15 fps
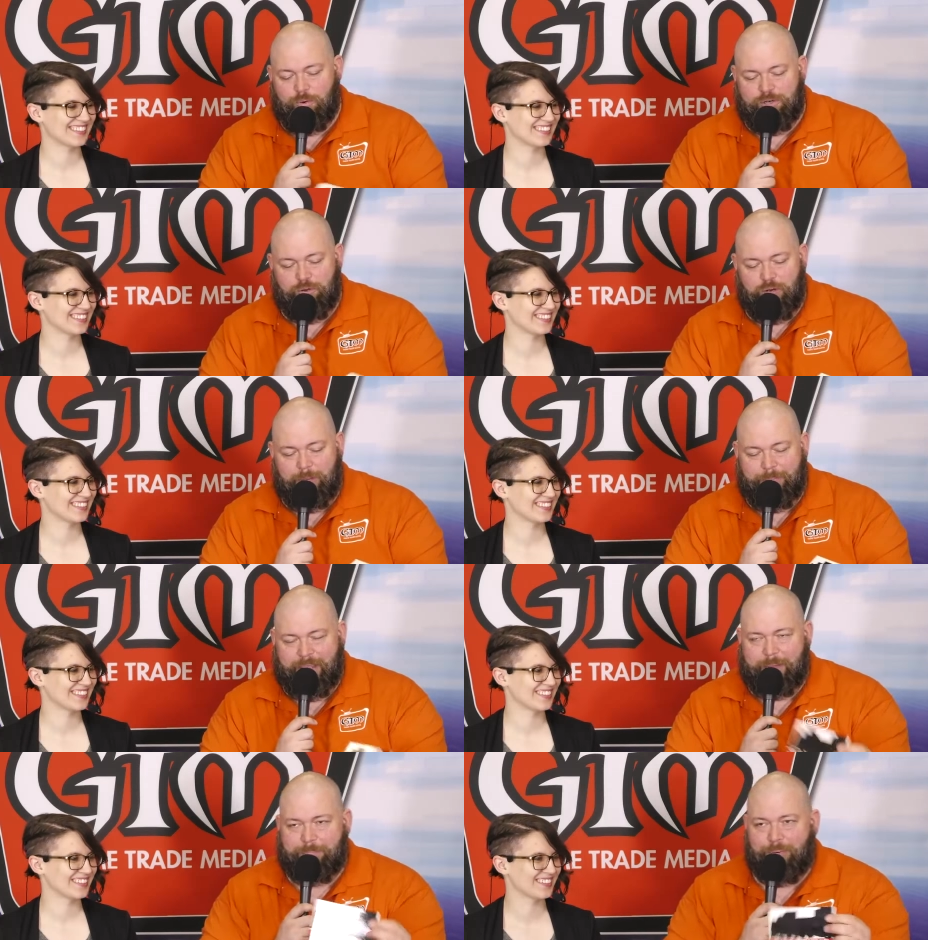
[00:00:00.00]
Speaker 1: doing a
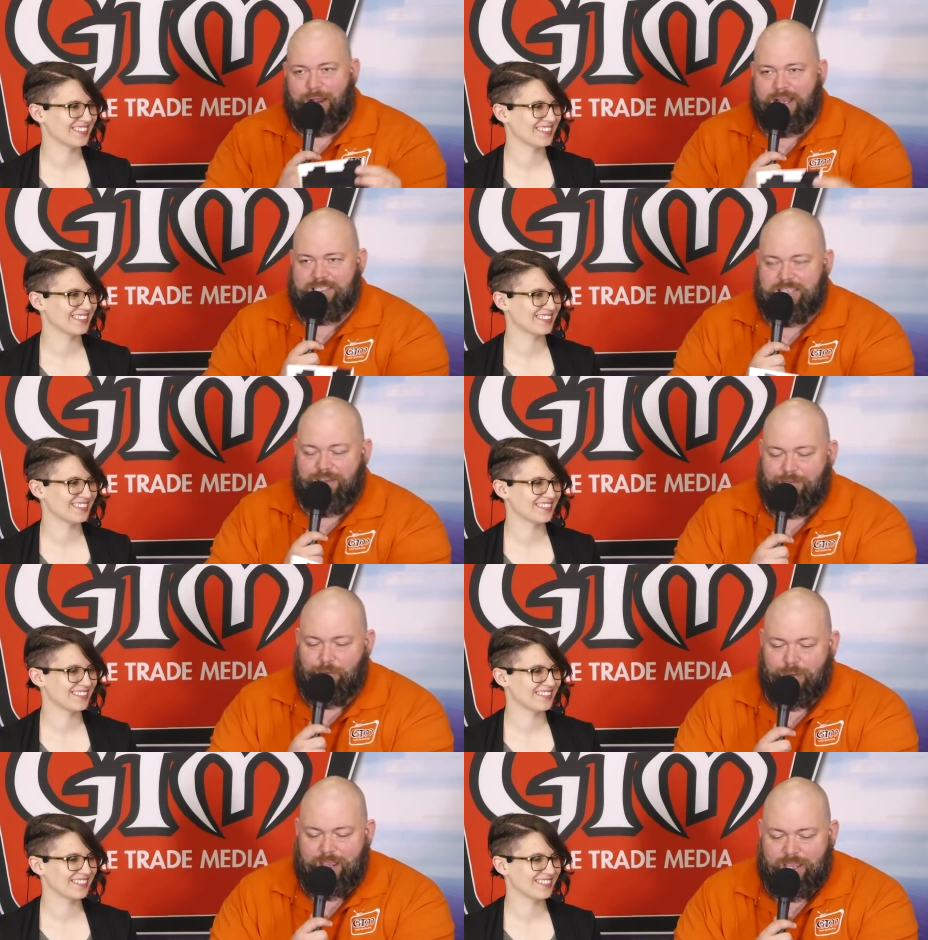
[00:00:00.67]
big prize
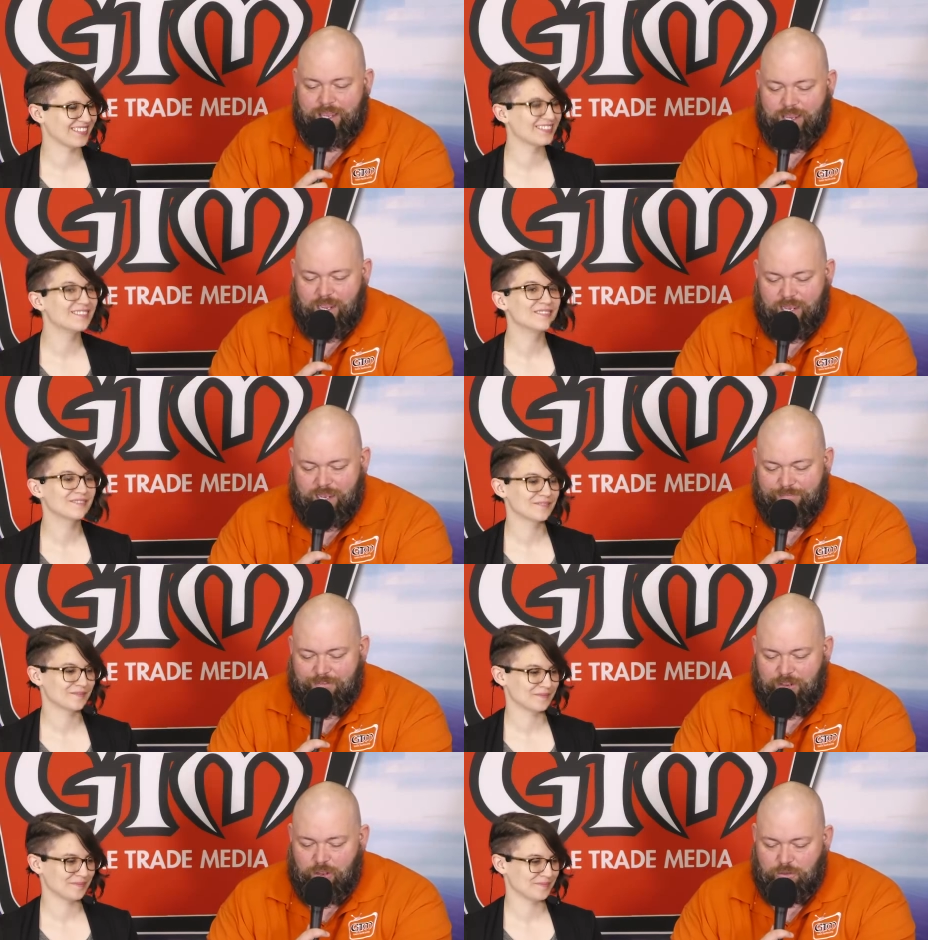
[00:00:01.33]
giveaway.
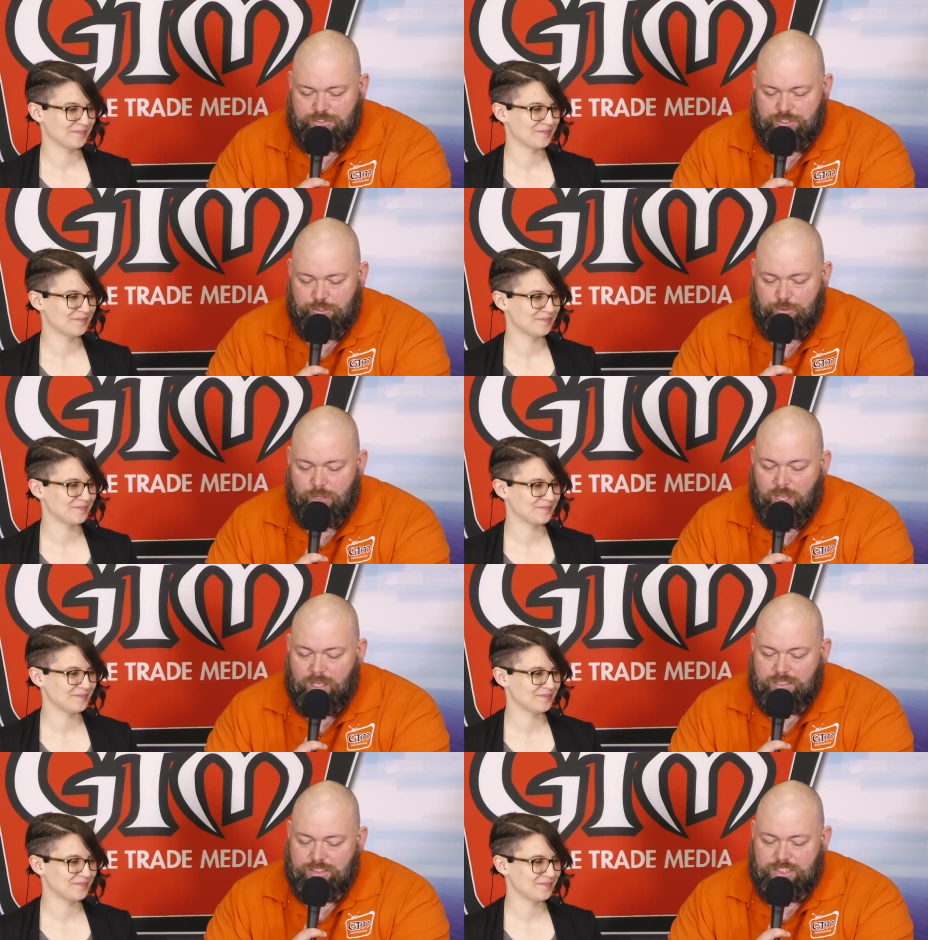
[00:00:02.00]
If you go to
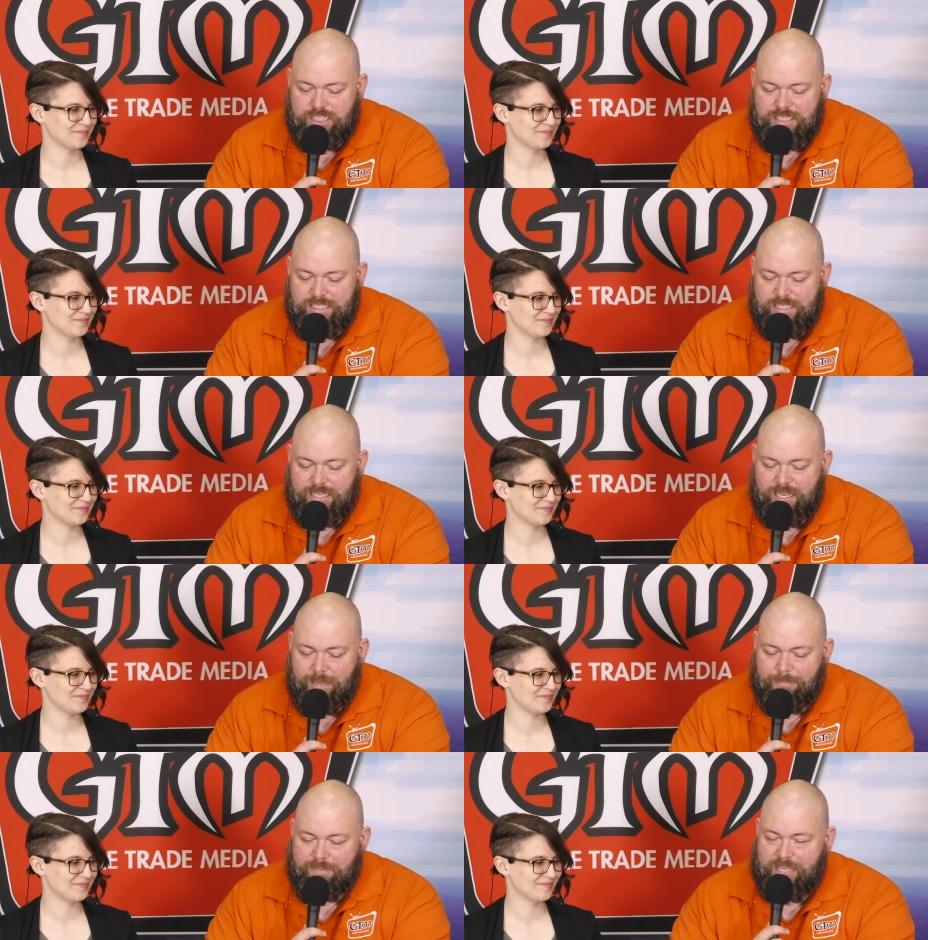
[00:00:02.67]

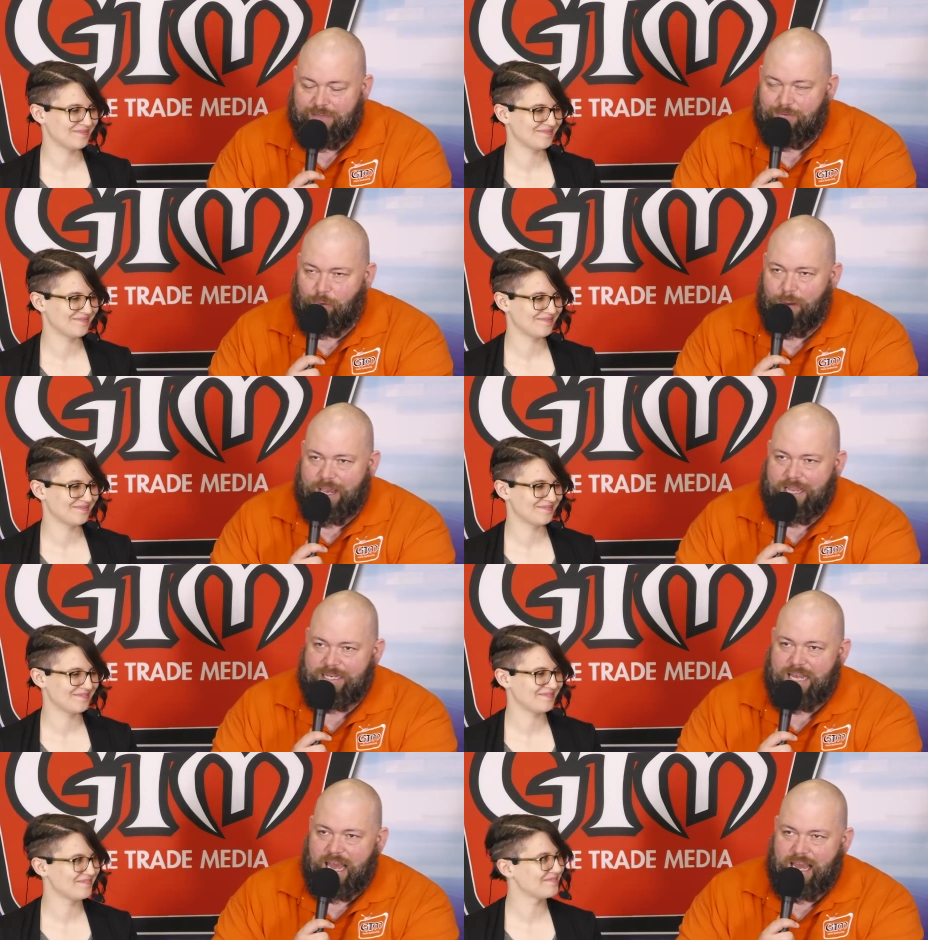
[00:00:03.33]

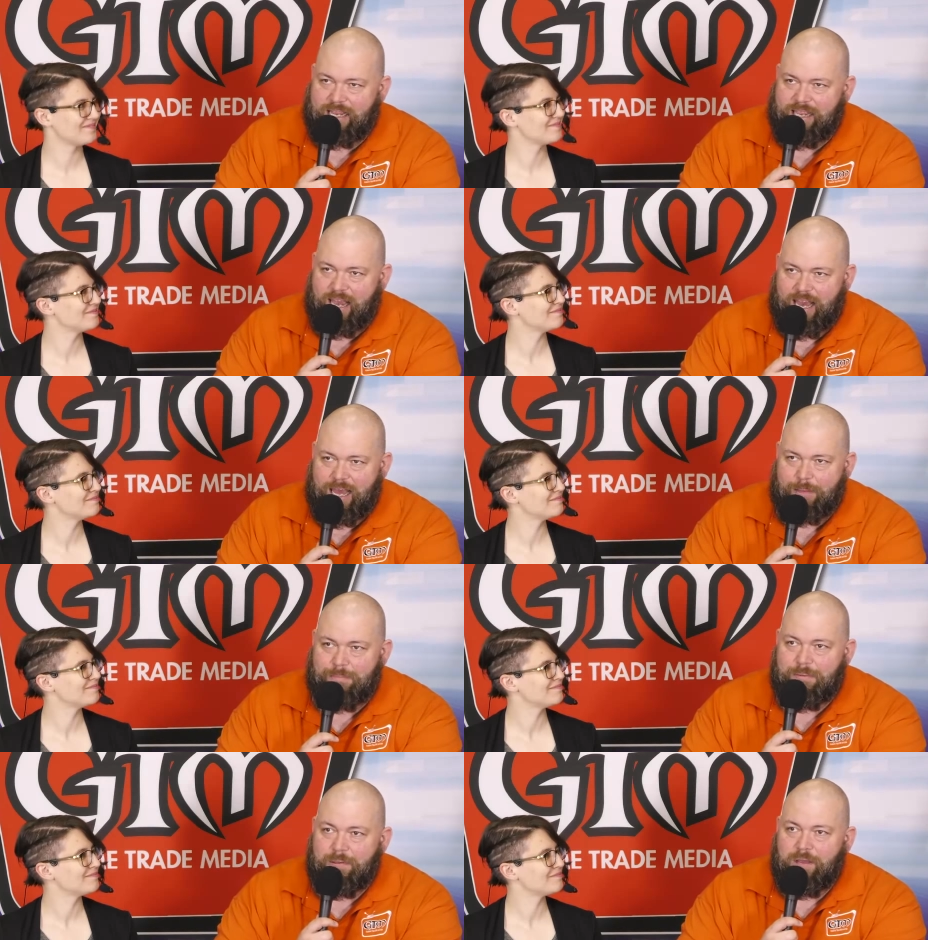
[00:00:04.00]

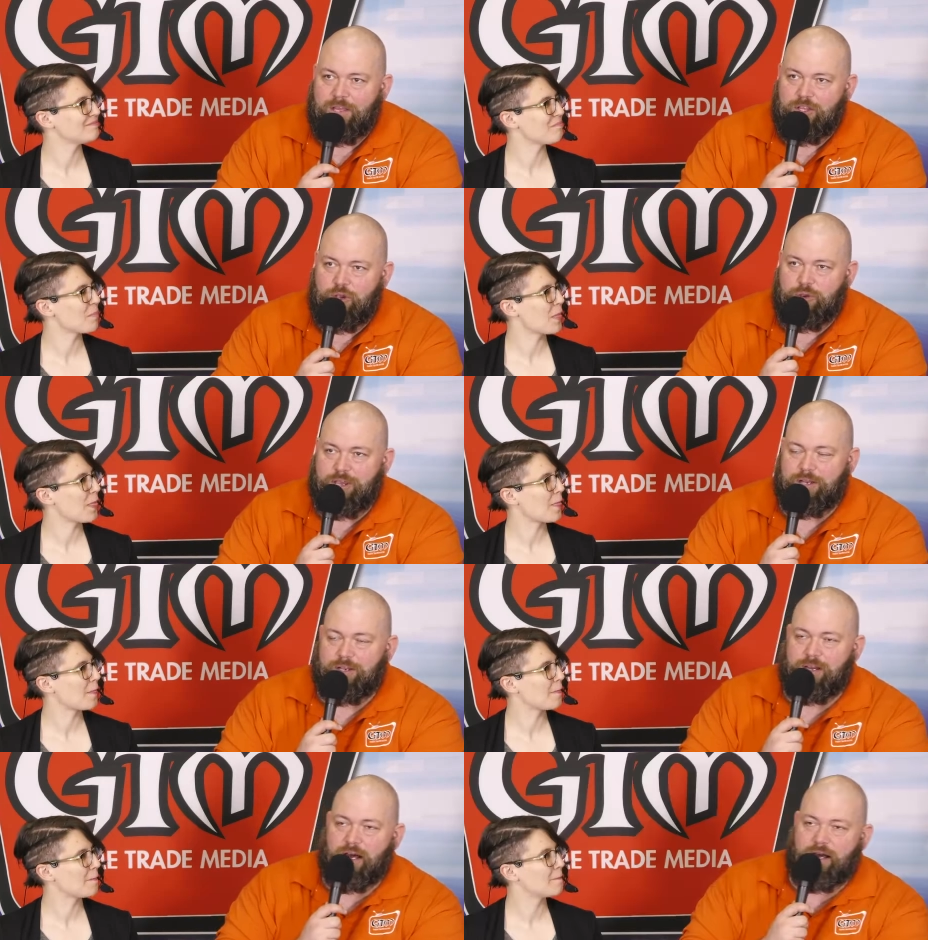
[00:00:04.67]
gtmgiveaway.com, you
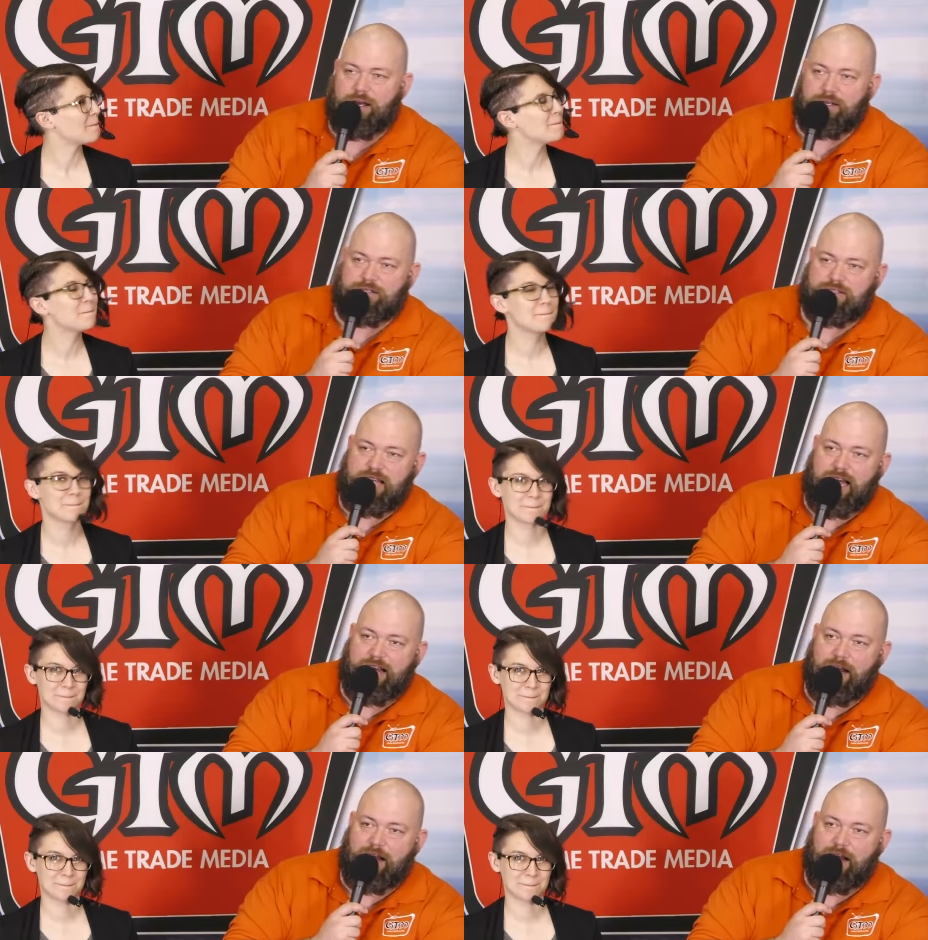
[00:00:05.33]
can sign